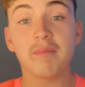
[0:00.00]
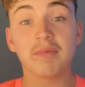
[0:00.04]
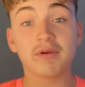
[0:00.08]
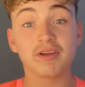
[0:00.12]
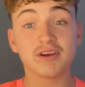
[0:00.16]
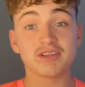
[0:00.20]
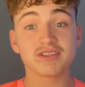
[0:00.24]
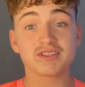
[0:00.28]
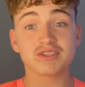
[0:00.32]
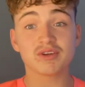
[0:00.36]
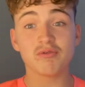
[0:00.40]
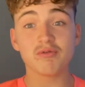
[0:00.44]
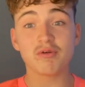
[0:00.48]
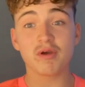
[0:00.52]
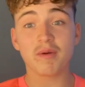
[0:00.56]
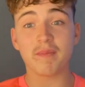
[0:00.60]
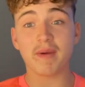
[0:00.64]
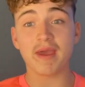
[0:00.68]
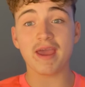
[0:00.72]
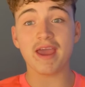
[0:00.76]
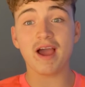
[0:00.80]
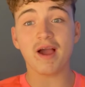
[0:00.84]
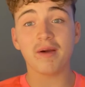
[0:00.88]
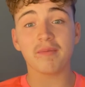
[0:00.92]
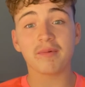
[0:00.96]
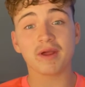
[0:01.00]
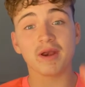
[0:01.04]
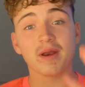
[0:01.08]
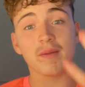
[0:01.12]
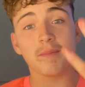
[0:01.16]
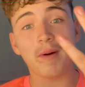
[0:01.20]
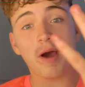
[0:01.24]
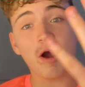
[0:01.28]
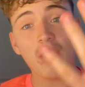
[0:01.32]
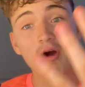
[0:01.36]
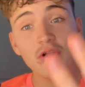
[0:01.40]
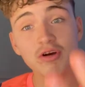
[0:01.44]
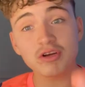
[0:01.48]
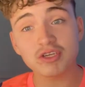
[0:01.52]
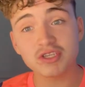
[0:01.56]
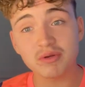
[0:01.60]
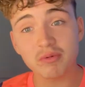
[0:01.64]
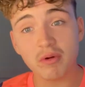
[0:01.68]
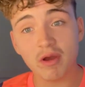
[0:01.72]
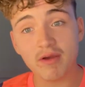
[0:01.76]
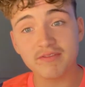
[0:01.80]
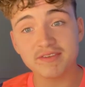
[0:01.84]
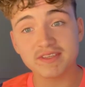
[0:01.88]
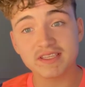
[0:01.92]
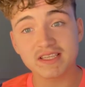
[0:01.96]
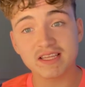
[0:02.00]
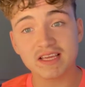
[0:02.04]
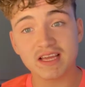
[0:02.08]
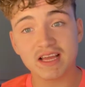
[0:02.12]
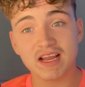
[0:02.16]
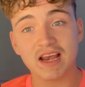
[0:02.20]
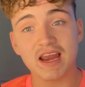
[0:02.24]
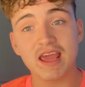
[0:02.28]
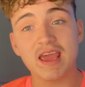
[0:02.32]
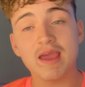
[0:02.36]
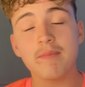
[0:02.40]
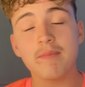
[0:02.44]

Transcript: I'm going to talk a bit, I'm going to pass you over to the clip.